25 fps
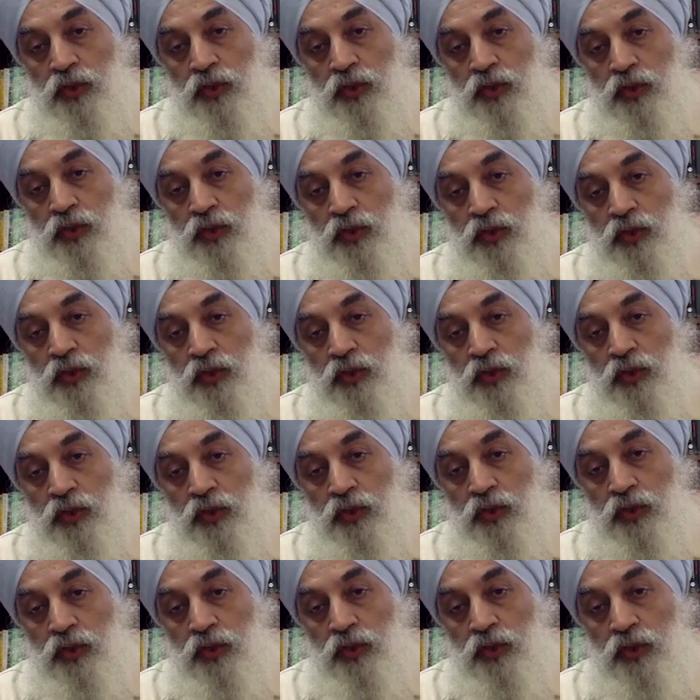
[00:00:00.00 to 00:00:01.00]
So it was not
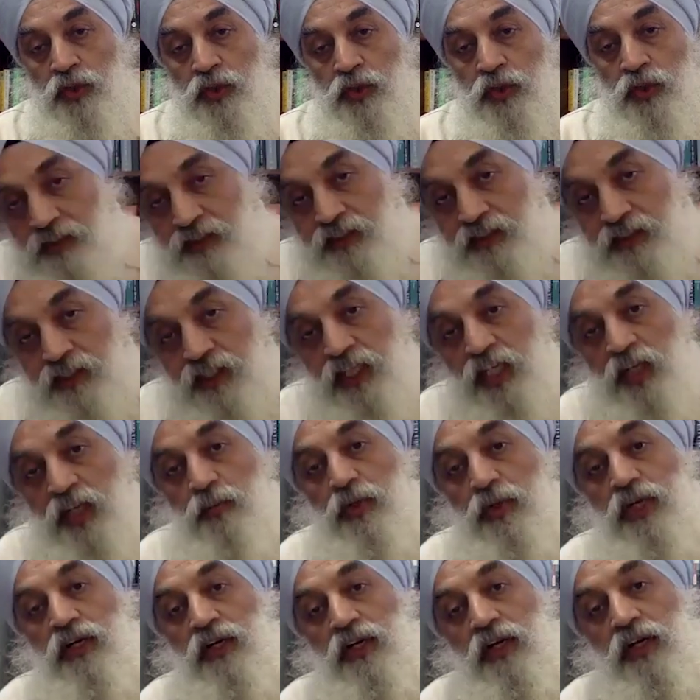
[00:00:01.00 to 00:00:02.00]

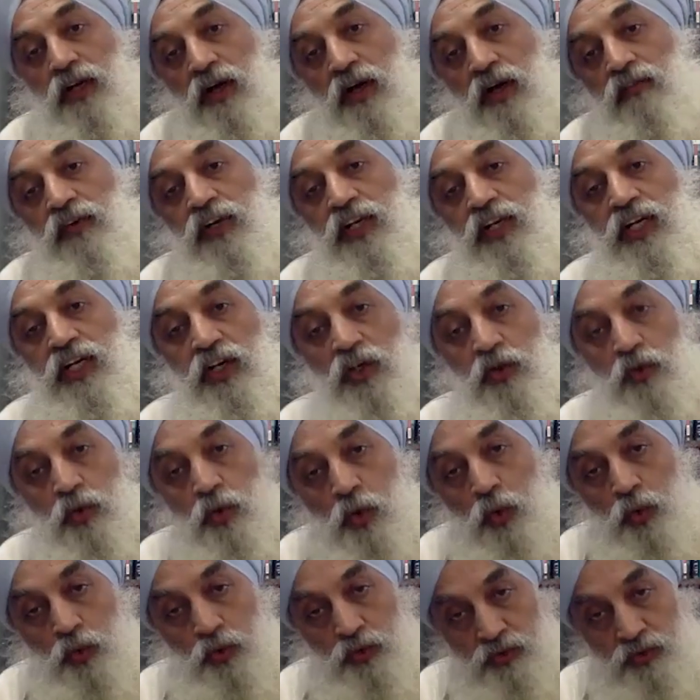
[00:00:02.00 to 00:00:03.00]
sustainable recovery and
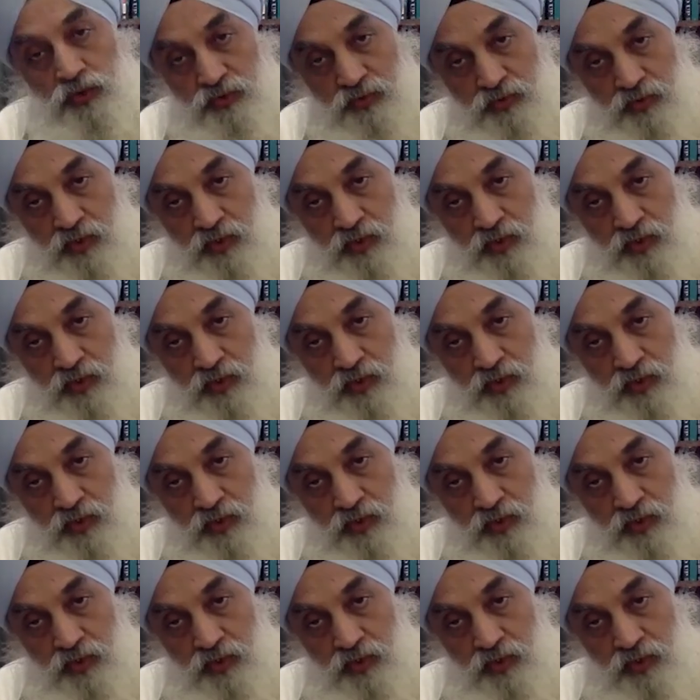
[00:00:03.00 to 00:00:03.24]
growth.